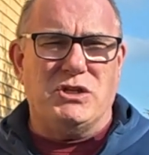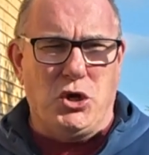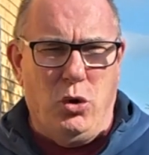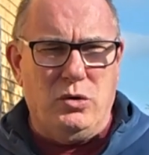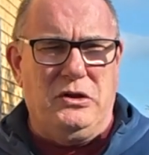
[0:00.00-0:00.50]

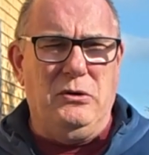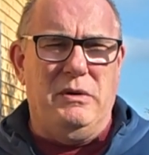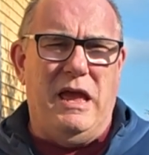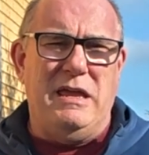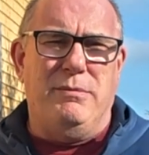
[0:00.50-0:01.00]
Talk to your
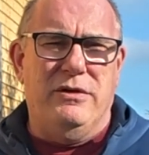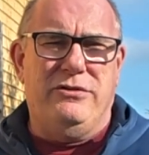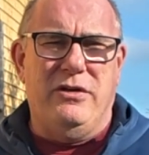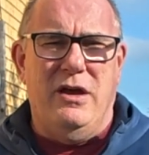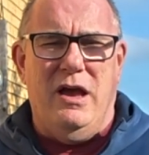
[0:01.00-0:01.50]

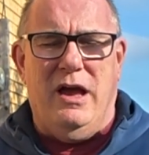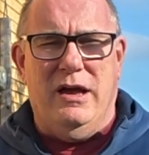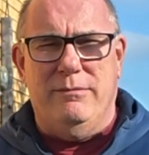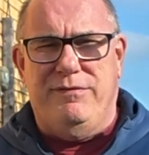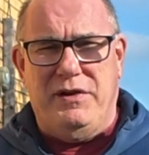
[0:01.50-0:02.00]
neighbours,
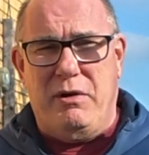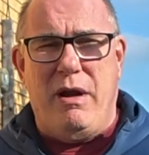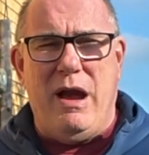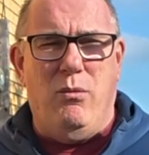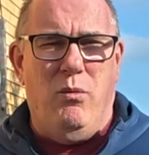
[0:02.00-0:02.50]
um, figure
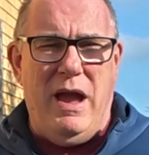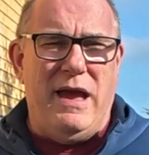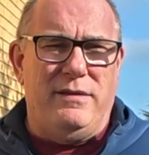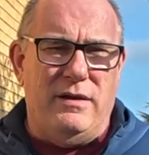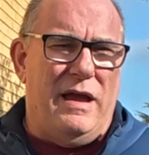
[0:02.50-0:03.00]
out where the,